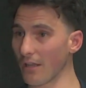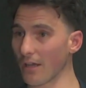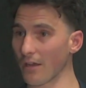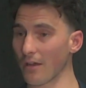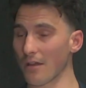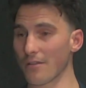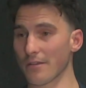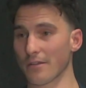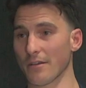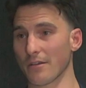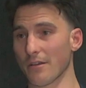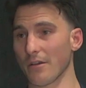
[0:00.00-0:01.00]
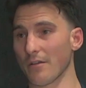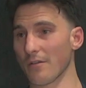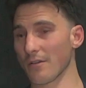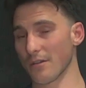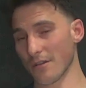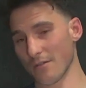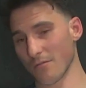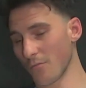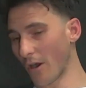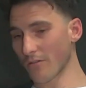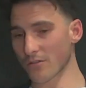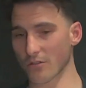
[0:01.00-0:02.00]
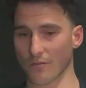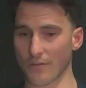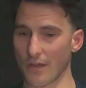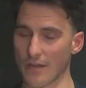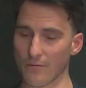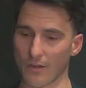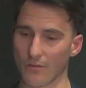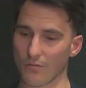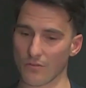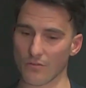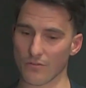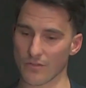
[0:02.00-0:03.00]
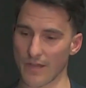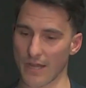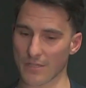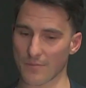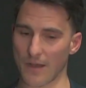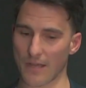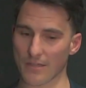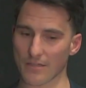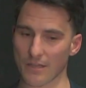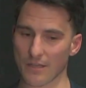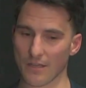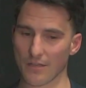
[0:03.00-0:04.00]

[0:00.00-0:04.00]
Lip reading: Like, I think, you know, Microsoft, anyone who's in that space.